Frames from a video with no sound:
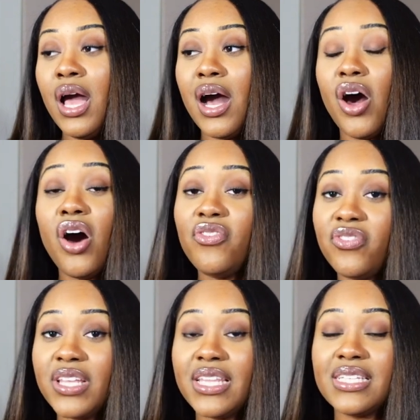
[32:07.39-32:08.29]

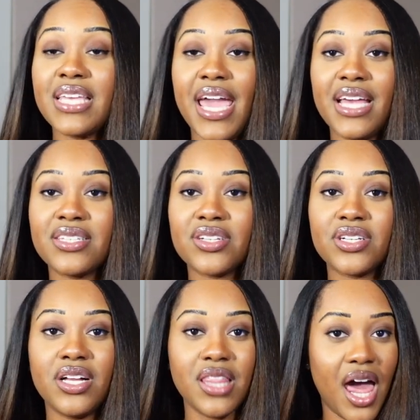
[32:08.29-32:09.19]
Hopefully this answered
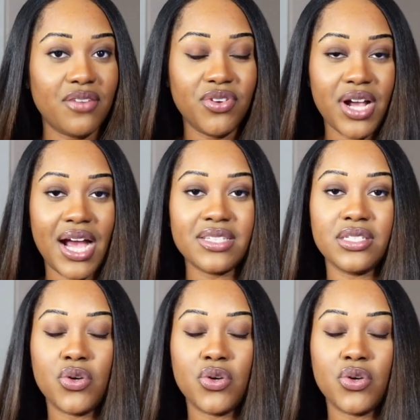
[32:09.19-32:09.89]
a lot of your guys'